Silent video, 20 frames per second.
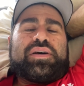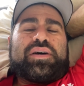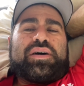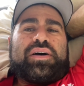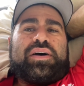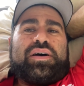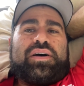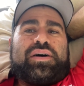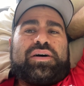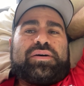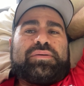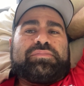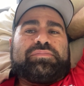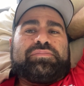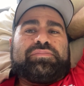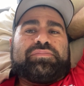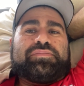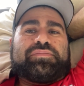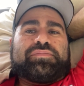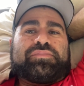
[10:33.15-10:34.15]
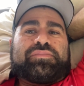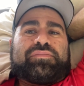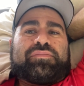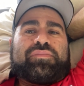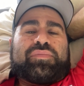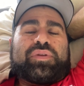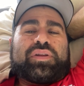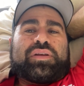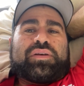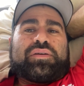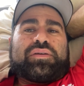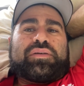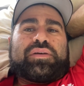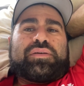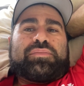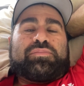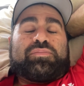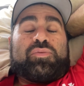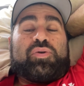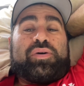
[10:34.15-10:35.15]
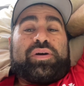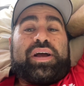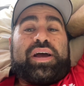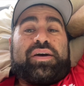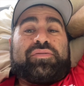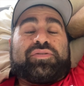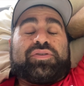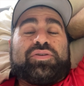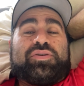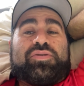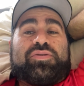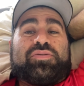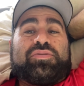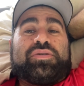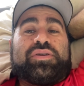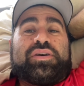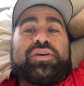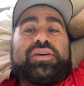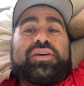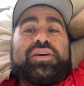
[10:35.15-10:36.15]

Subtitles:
More afternoon.